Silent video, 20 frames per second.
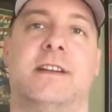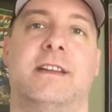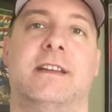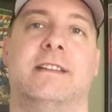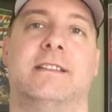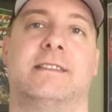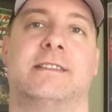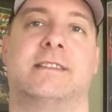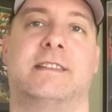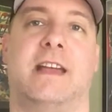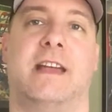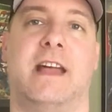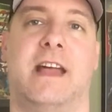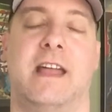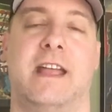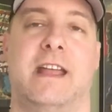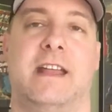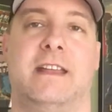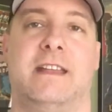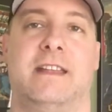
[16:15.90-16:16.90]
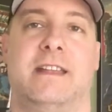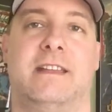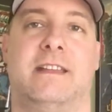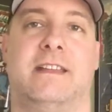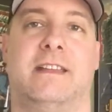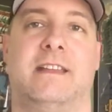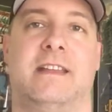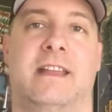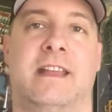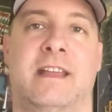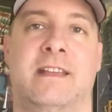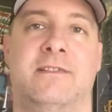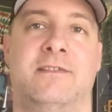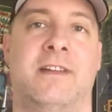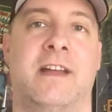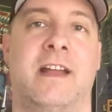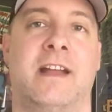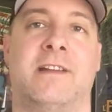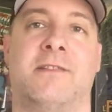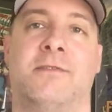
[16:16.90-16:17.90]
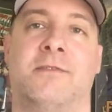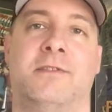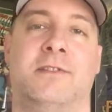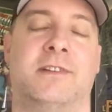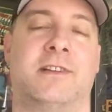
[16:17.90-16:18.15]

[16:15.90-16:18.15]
inside and you're not going to